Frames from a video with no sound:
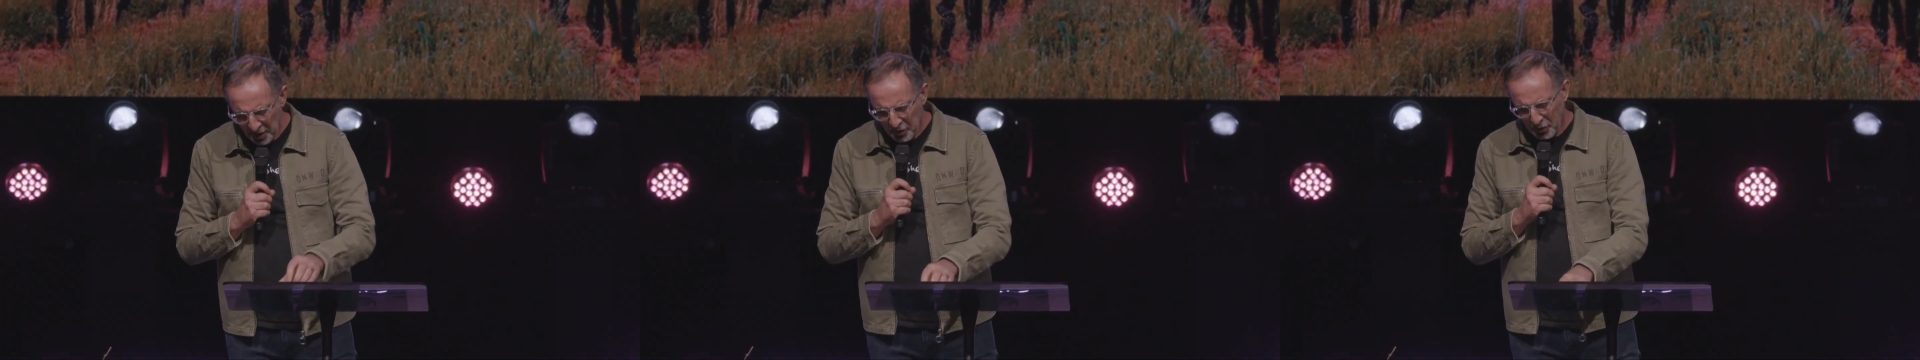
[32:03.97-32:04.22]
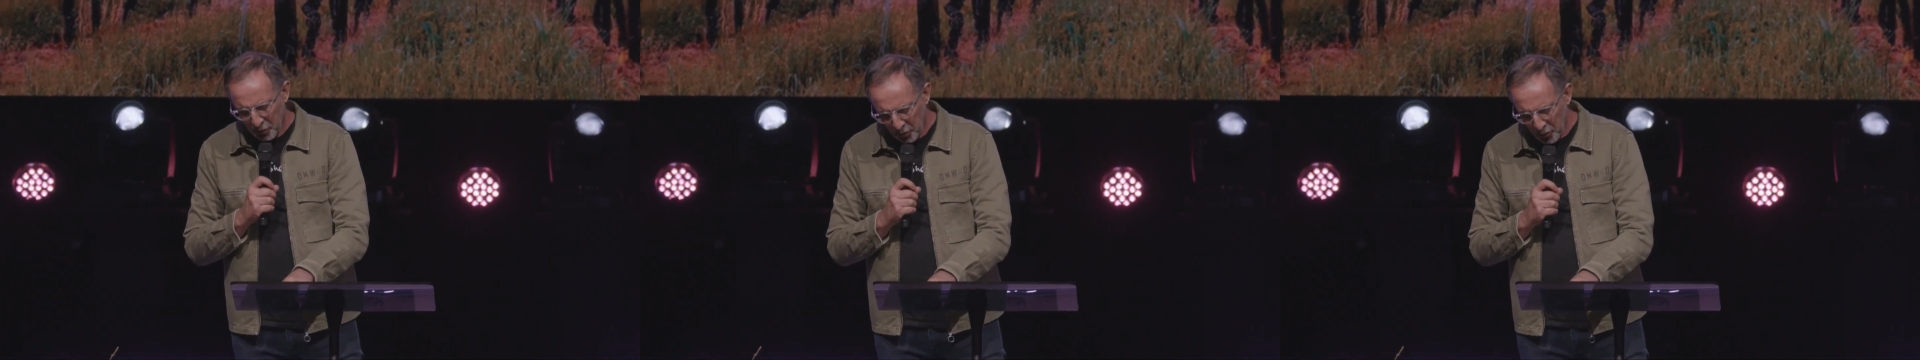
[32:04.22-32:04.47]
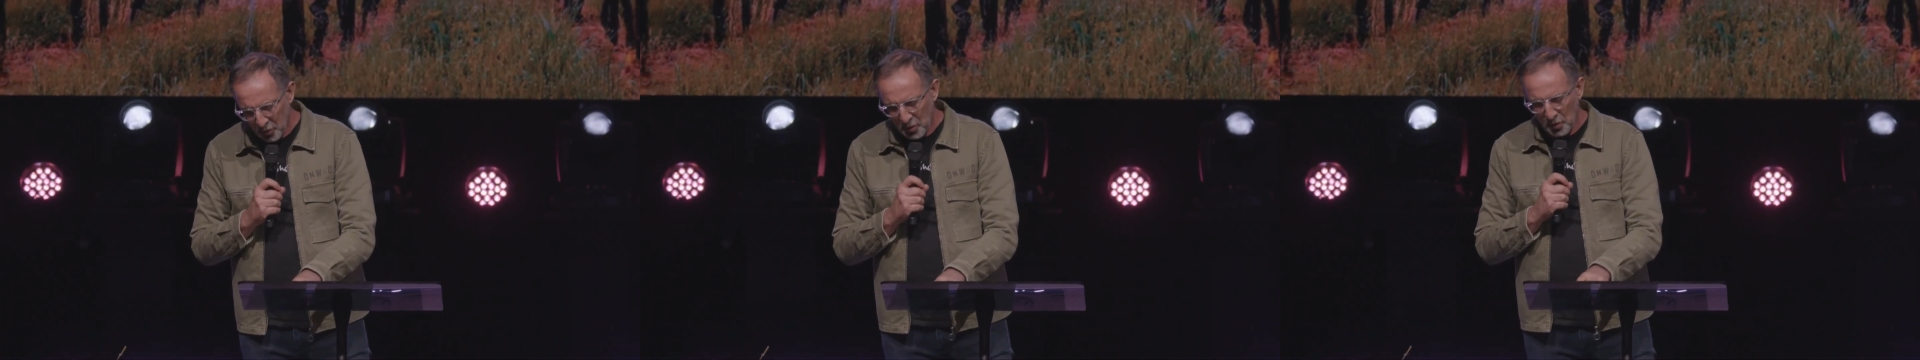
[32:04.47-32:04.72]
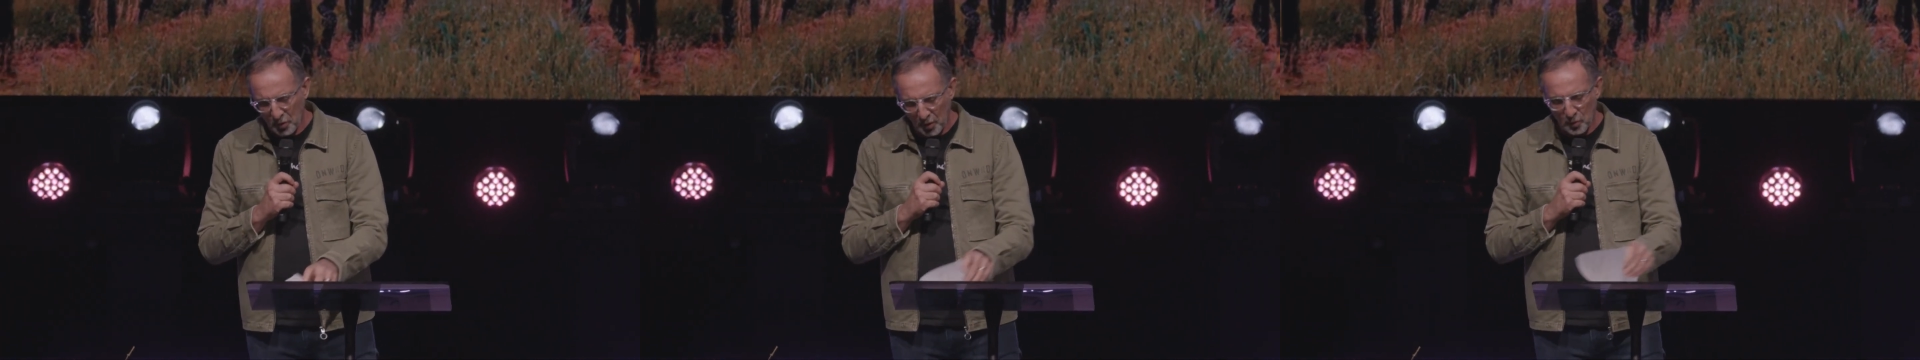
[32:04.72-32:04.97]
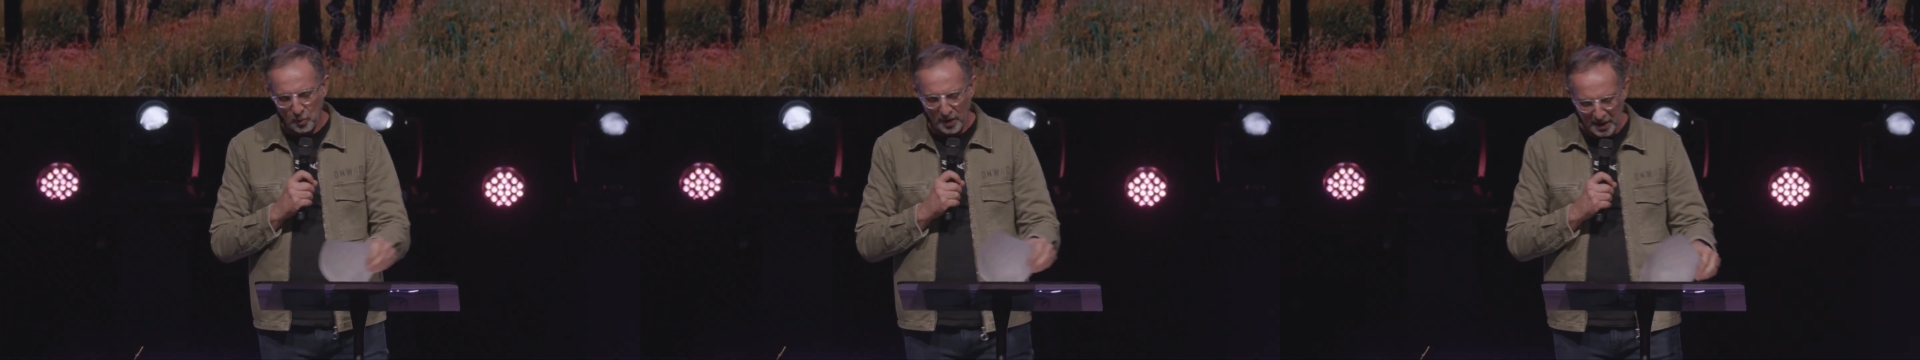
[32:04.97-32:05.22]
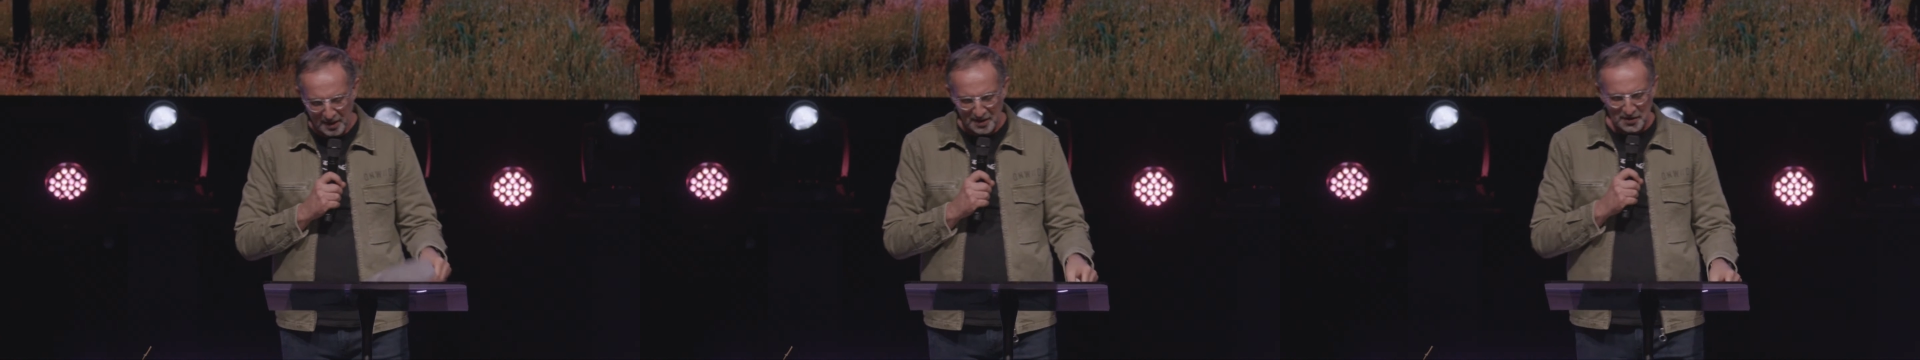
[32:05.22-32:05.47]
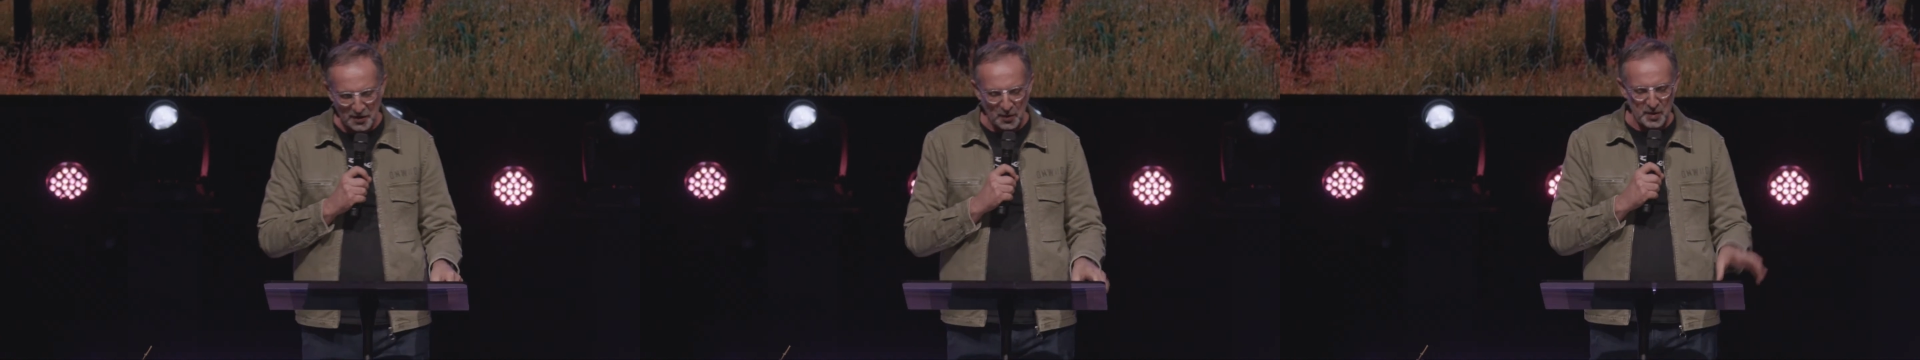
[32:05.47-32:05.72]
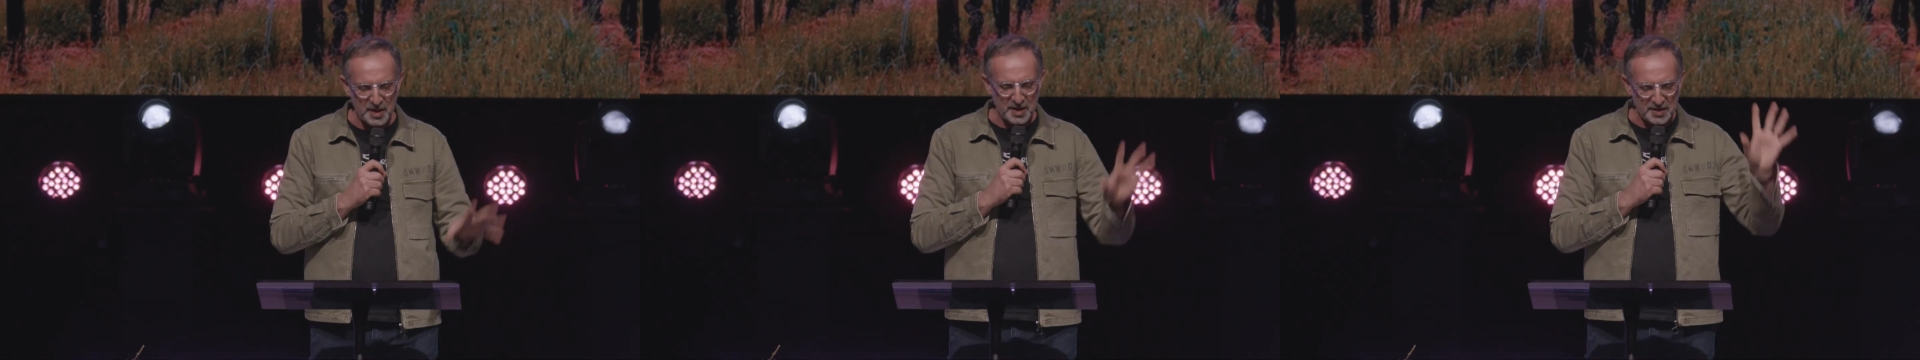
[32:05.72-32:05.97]
through your awareness. So
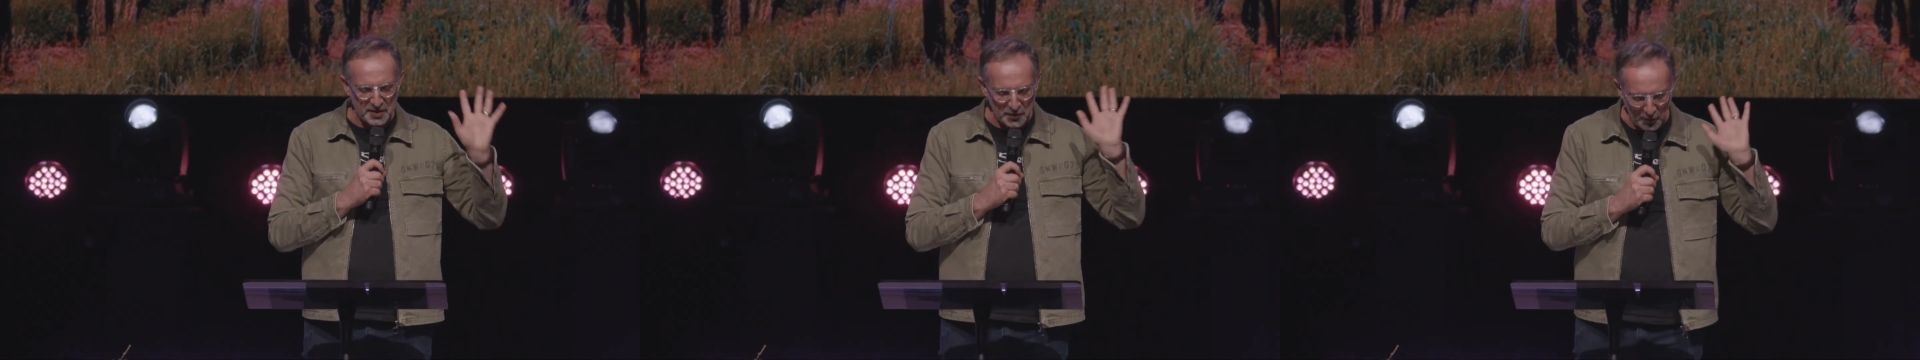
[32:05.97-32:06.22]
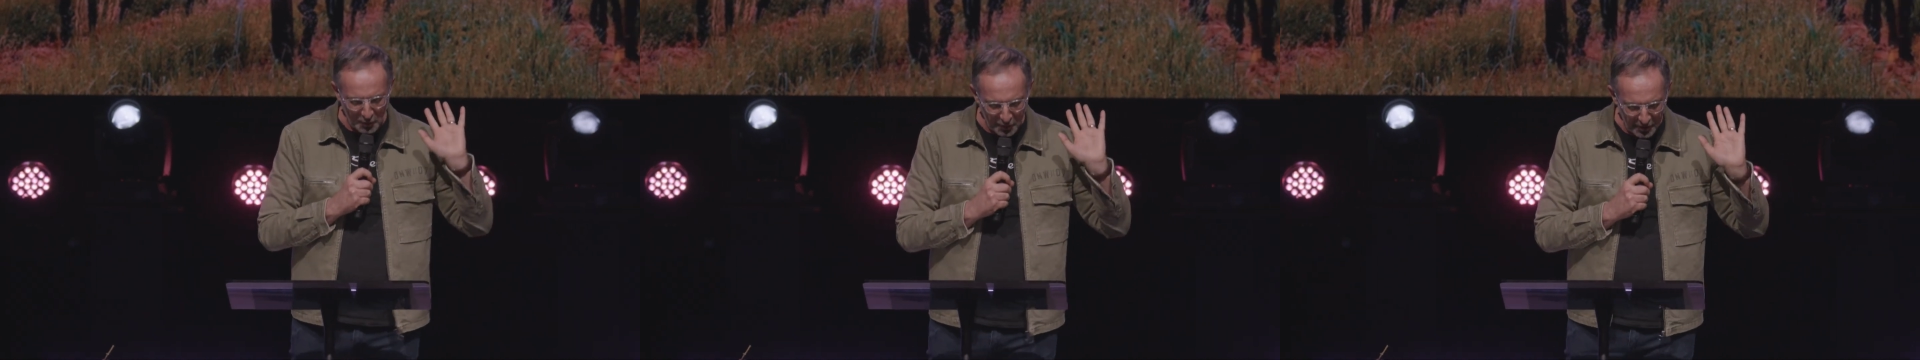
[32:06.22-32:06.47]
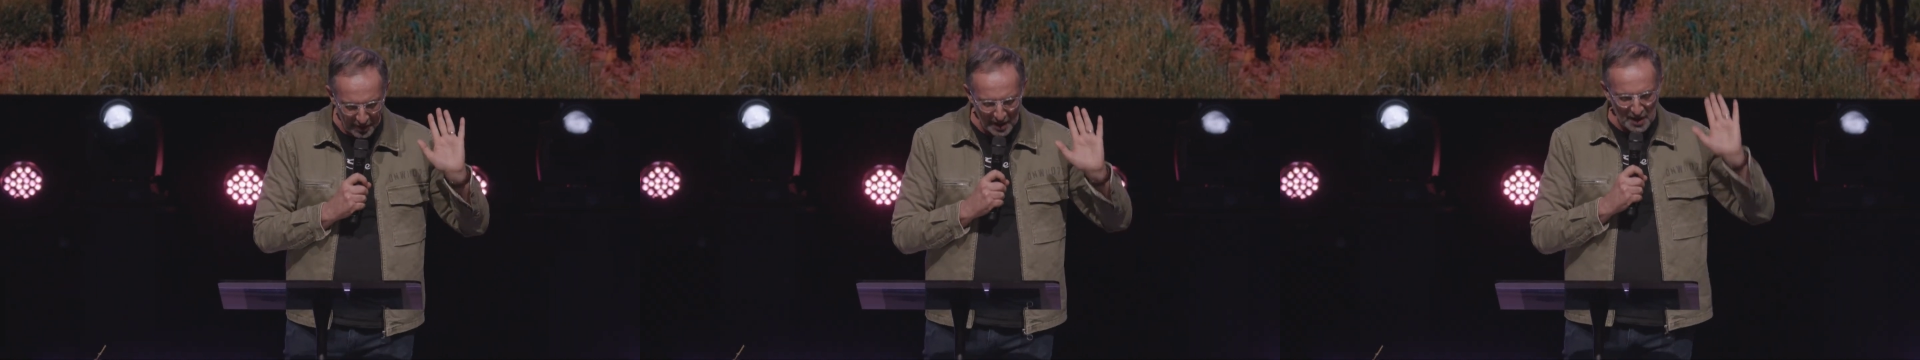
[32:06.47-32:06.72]
here's the truth.